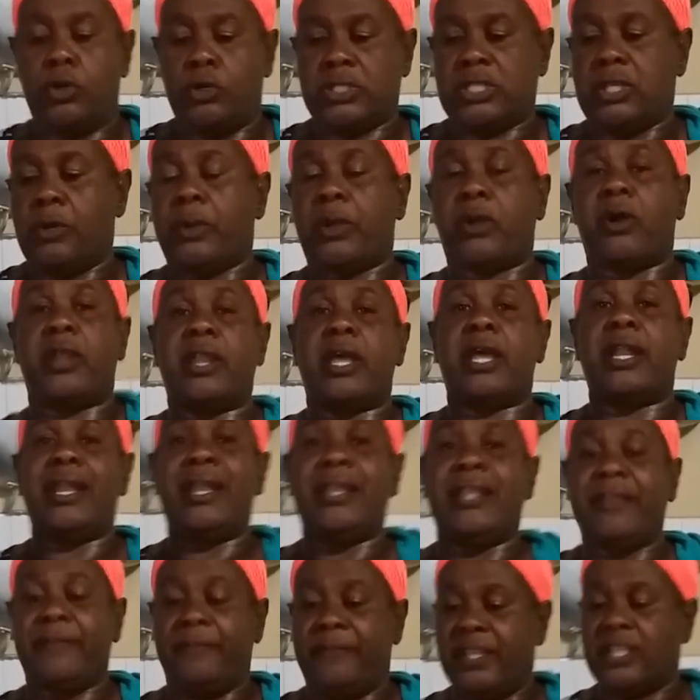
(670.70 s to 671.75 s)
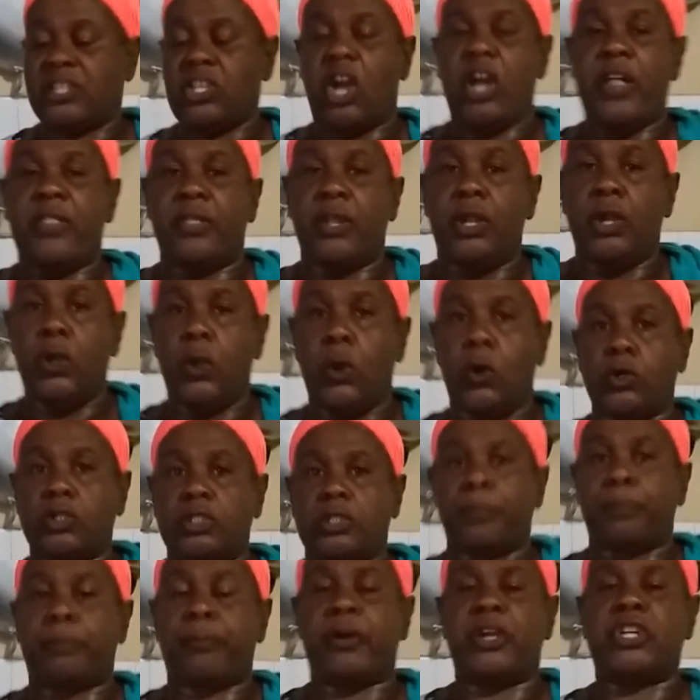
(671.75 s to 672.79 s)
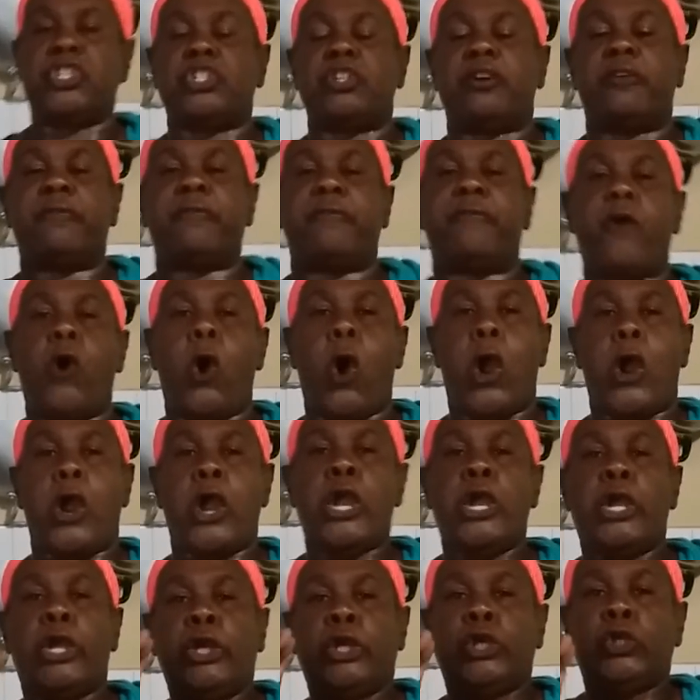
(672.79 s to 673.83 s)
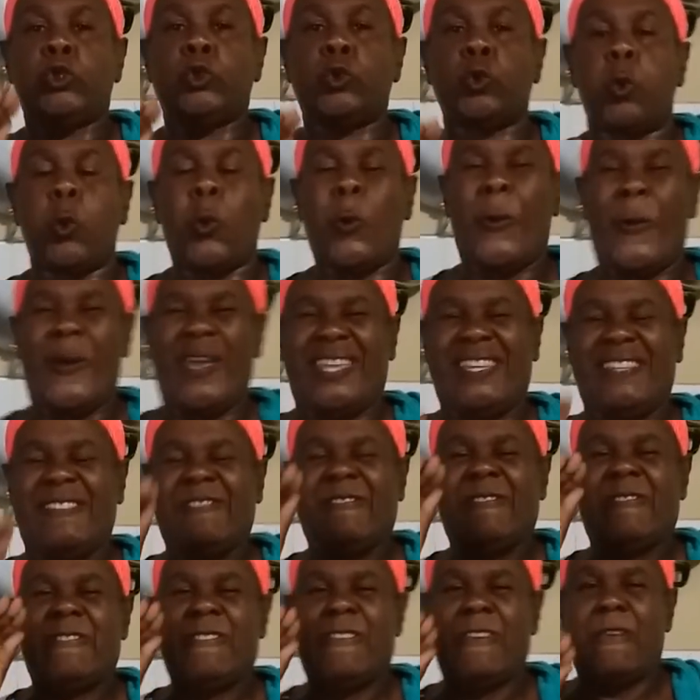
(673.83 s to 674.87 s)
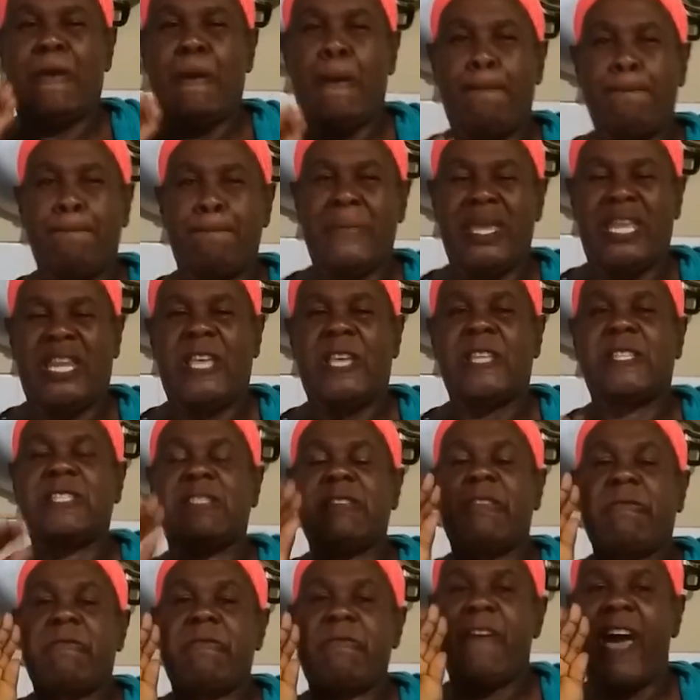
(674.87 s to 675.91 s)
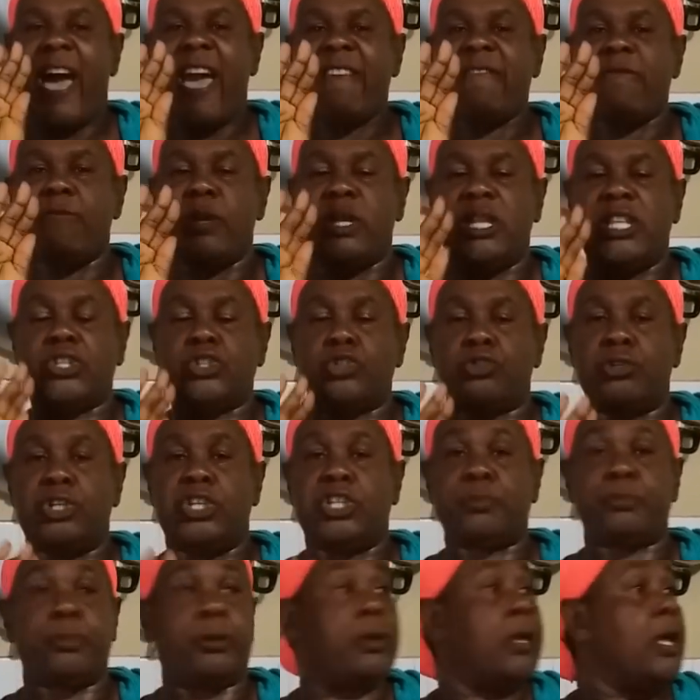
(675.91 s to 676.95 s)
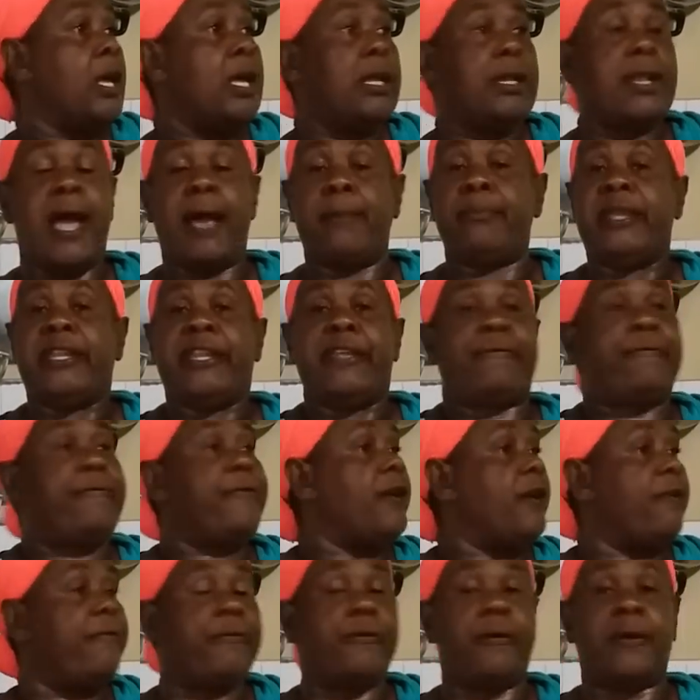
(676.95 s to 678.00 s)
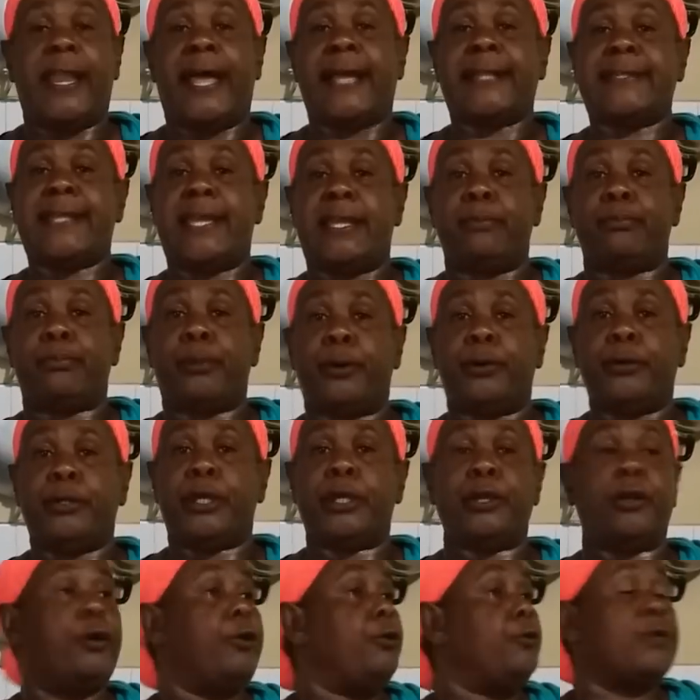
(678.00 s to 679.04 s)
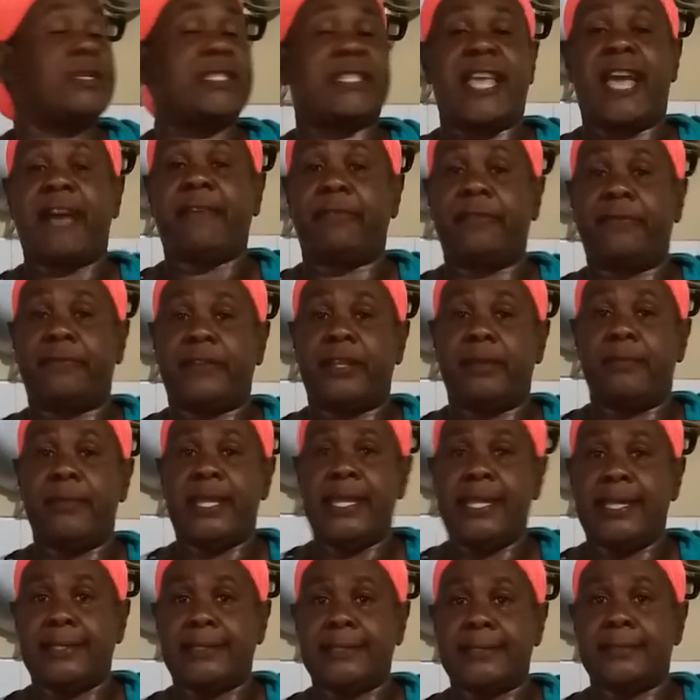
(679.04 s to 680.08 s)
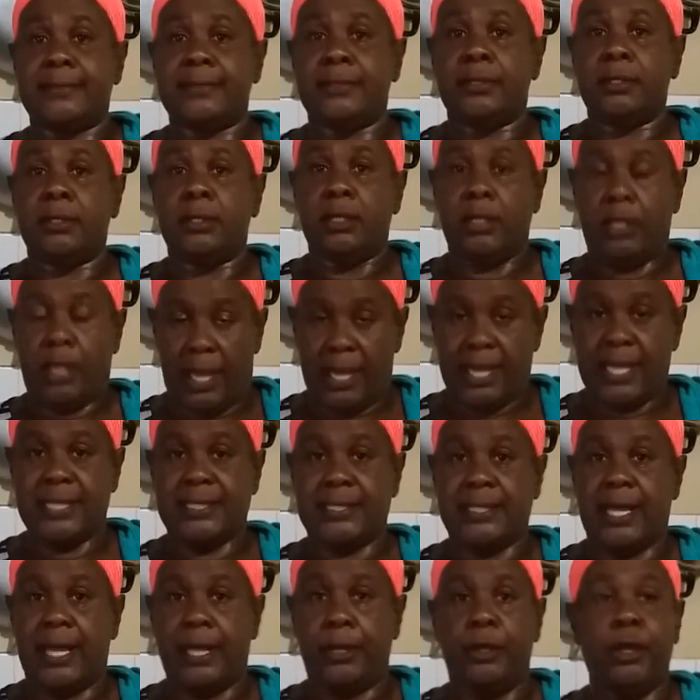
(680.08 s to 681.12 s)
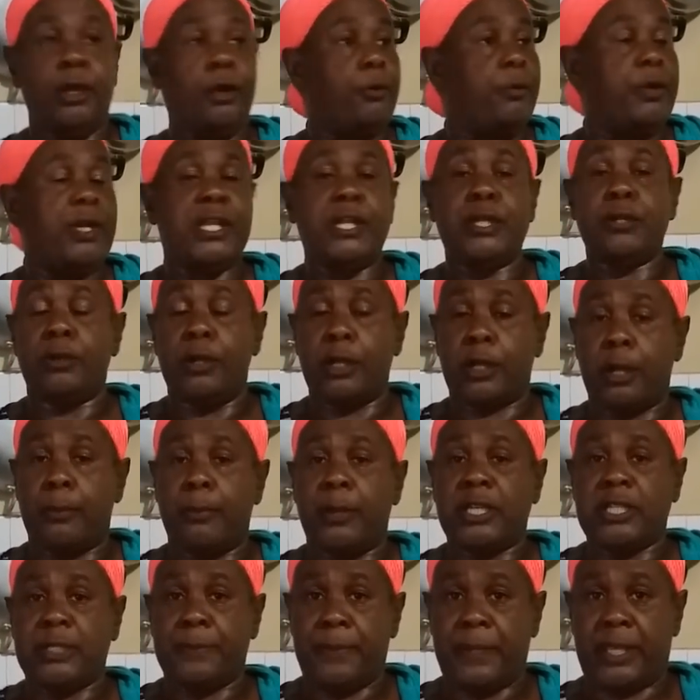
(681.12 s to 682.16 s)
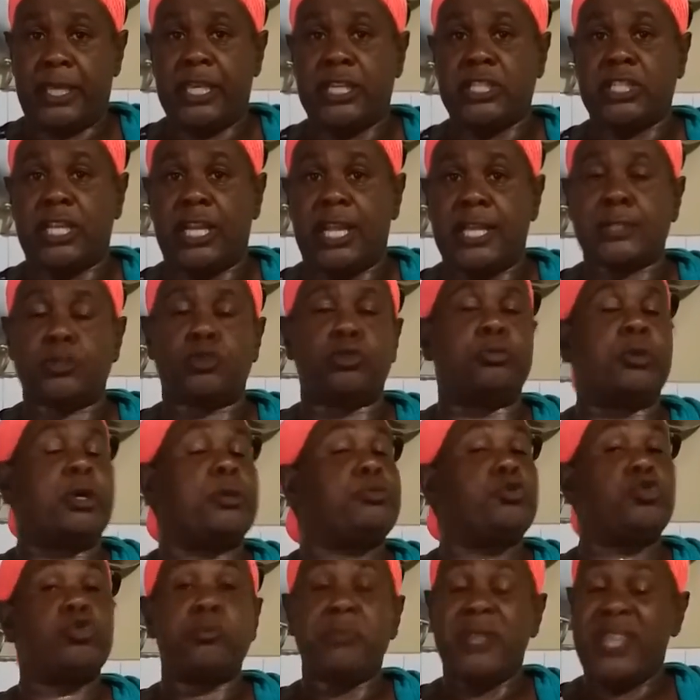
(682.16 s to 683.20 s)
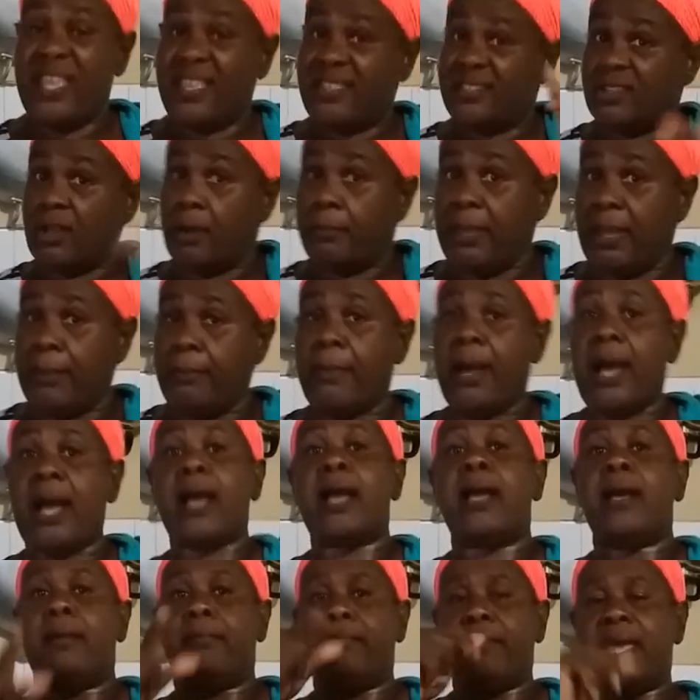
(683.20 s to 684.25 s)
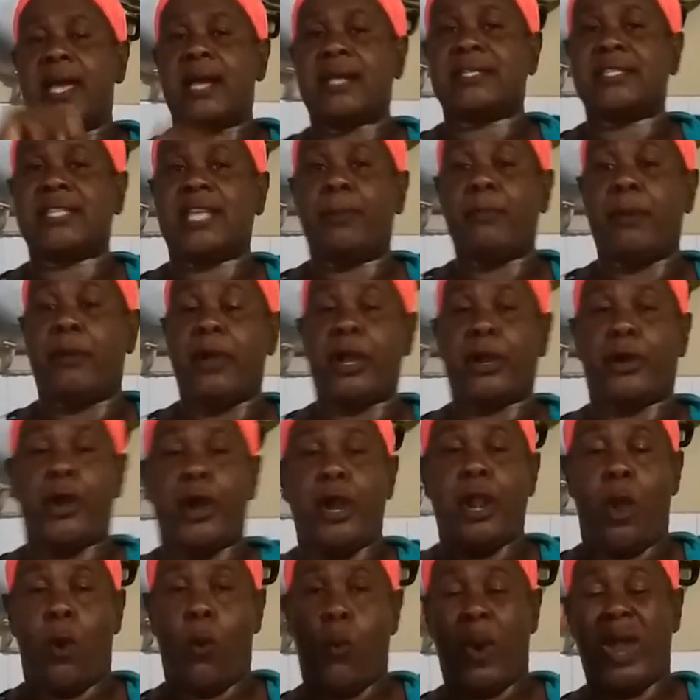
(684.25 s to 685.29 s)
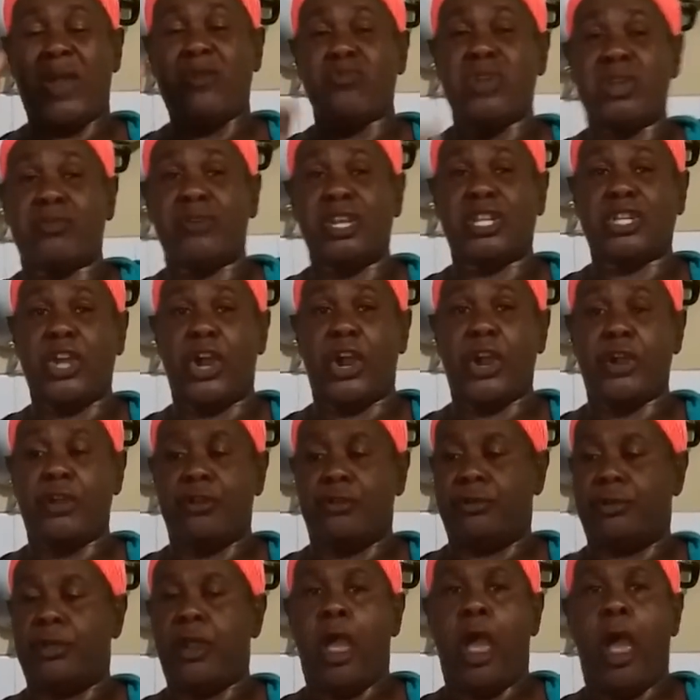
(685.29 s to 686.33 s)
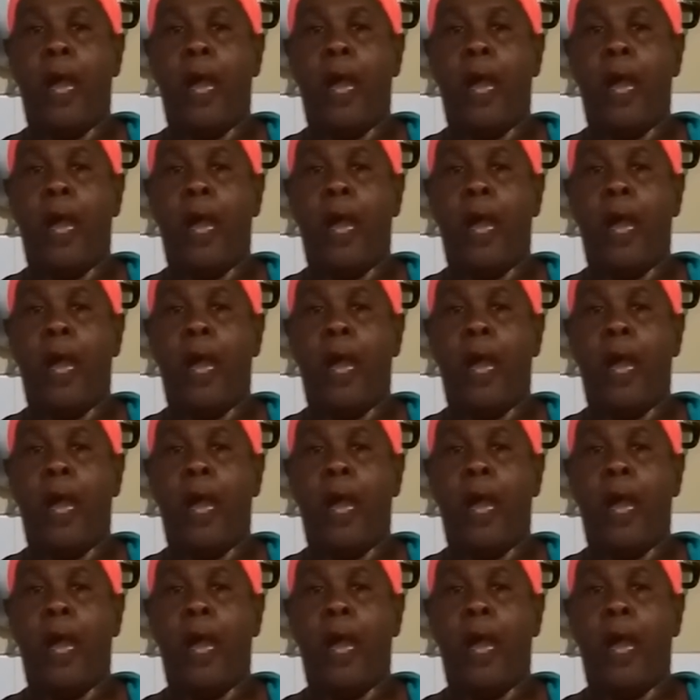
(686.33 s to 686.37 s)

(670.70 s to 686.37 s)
Oh, so we're going to leave it on the low to pressure for 20 minutes. 5 minutes to each pound. That means if you fall at 10 pounds, you don't know, say, 50 minutes. You understand? We need to look at multiplication at school, but 2 minutes, remember? Me ask camera girl, when we return,